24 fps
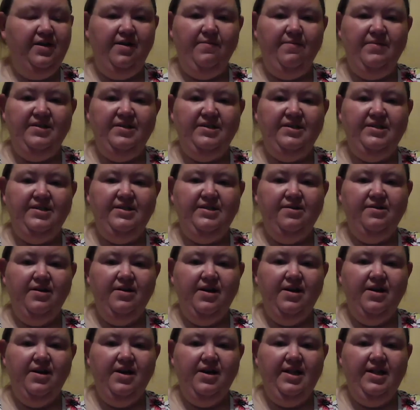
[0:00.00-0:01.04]
comments
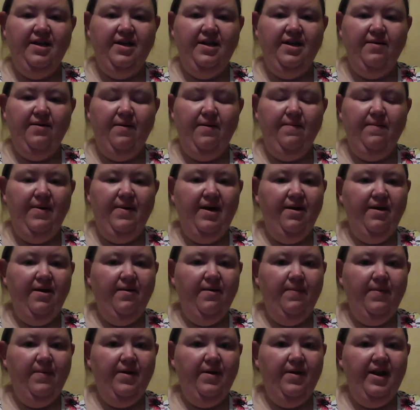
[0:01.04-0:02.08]
or anything about
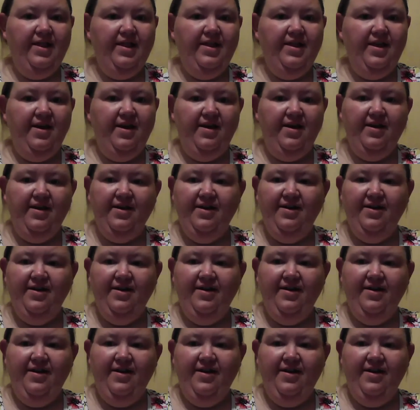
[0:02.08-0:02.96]
makeup or anything.